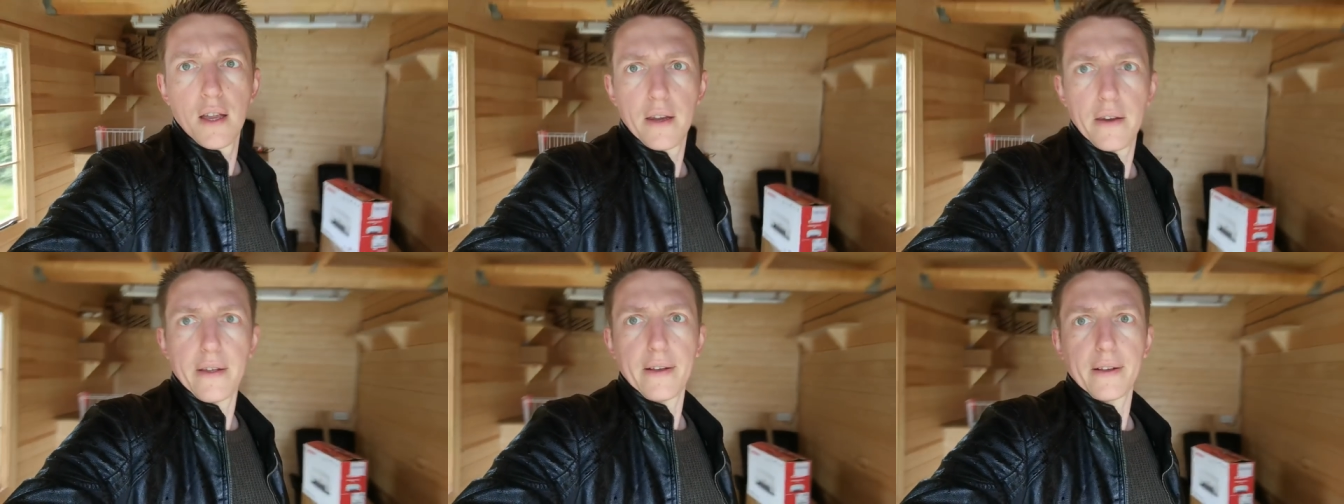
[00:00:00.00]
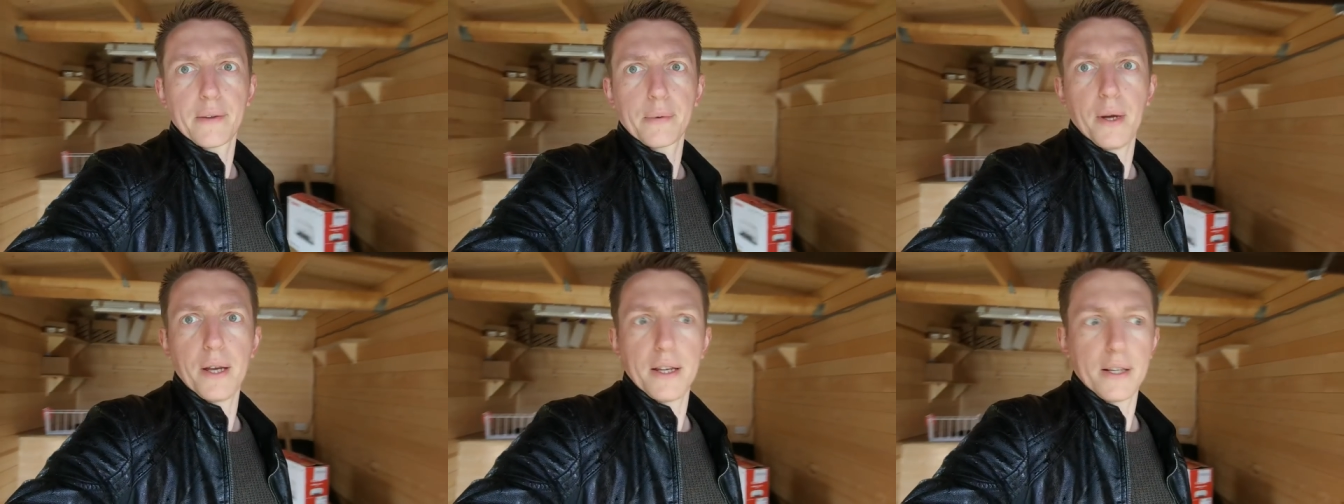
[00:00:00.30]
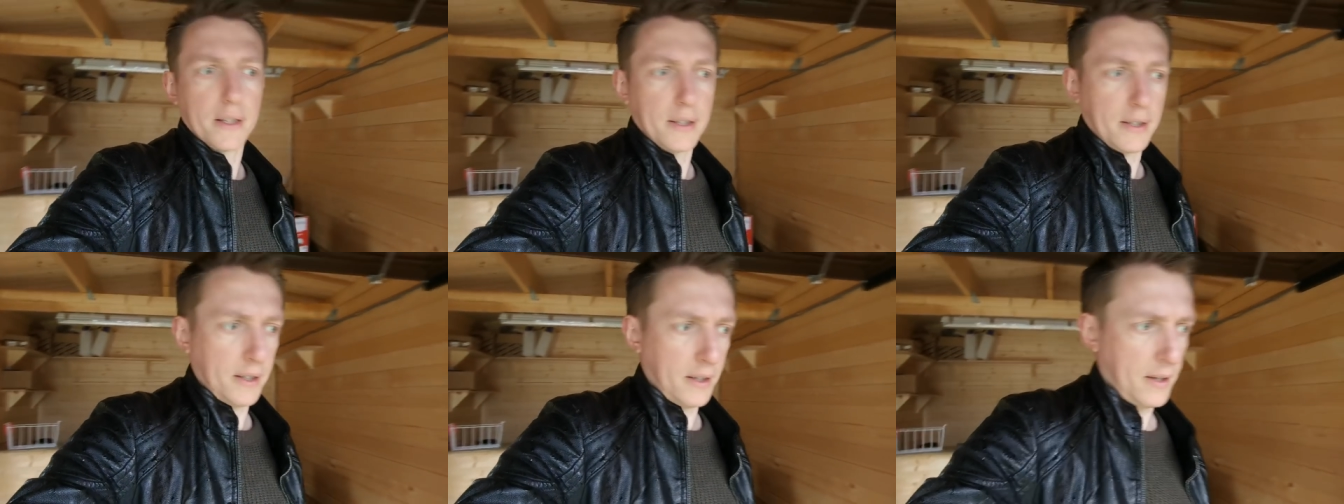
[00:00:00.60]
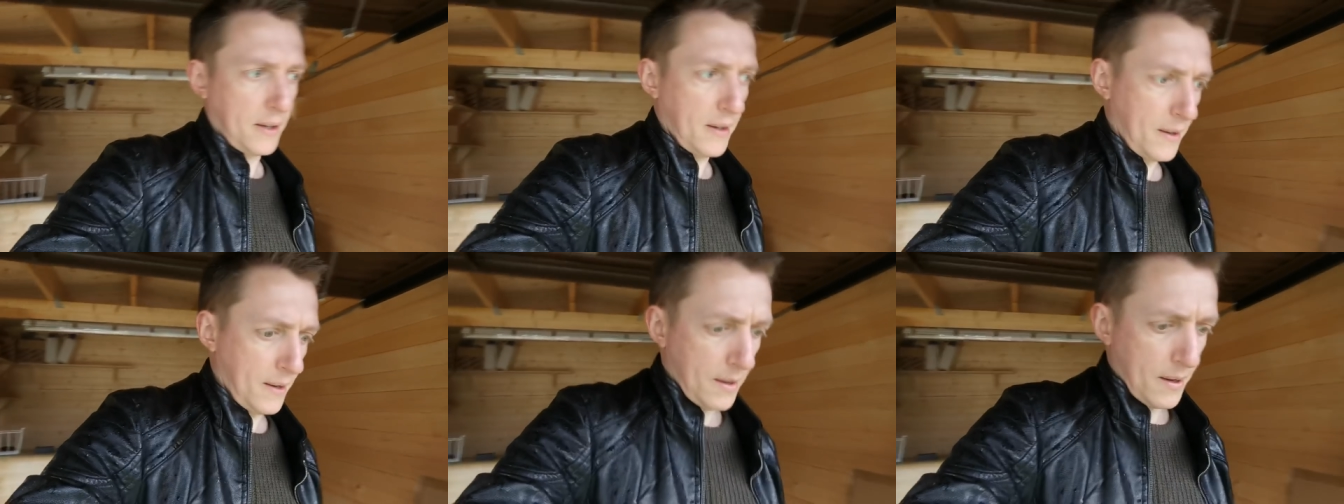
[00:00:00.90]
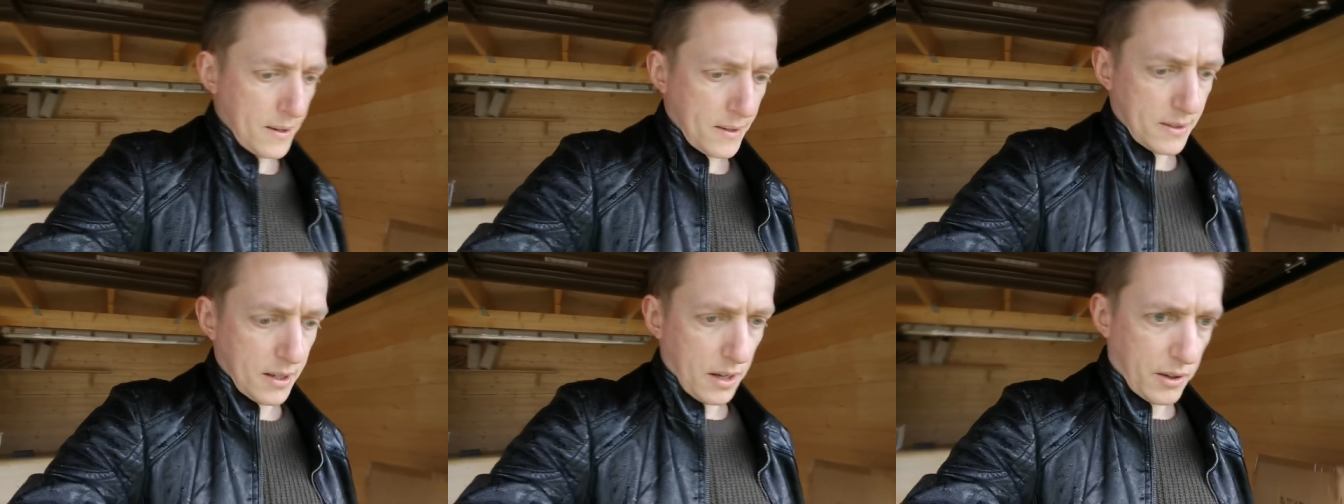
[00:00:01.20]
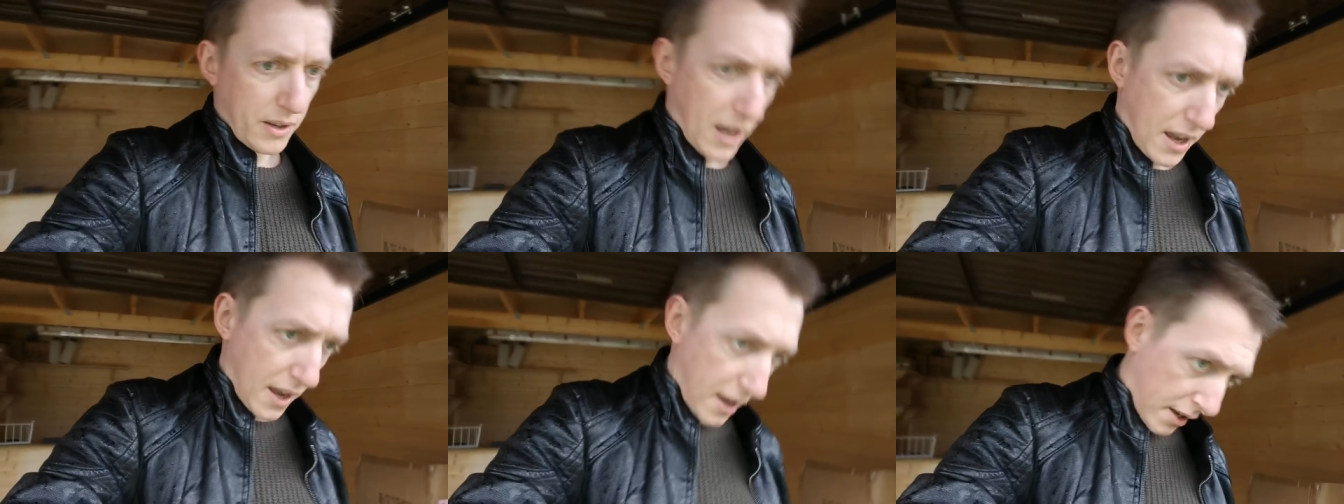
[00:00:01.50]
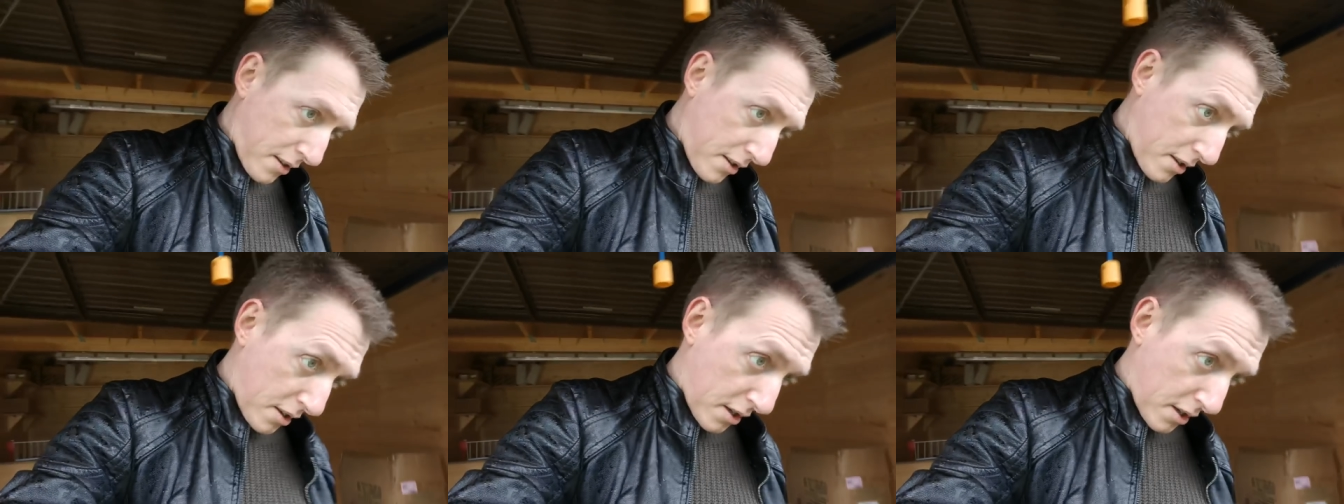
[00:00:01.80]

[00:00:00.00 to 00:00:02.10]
next week. So yeah,